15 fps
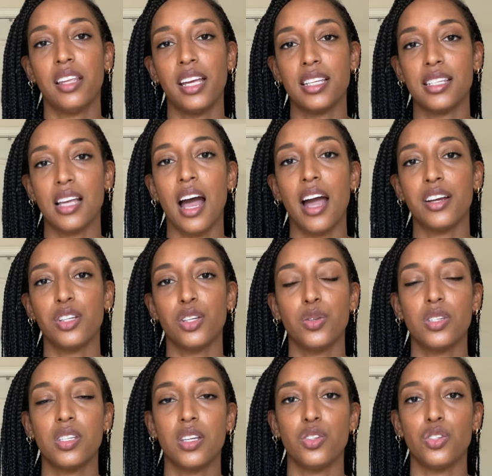they assign you
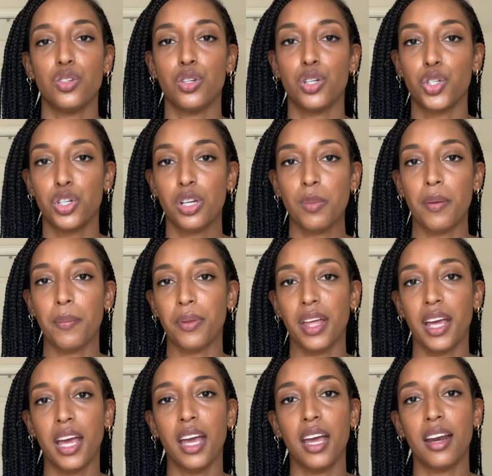sends you your treatment
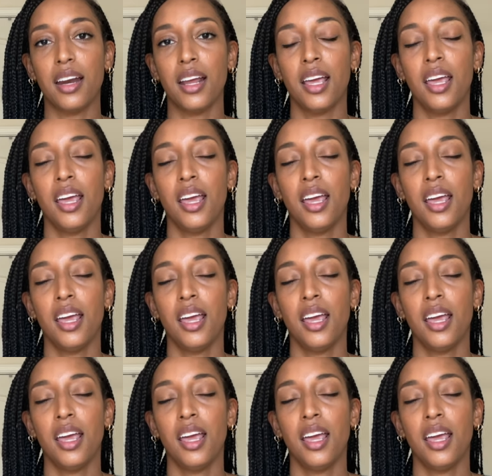plan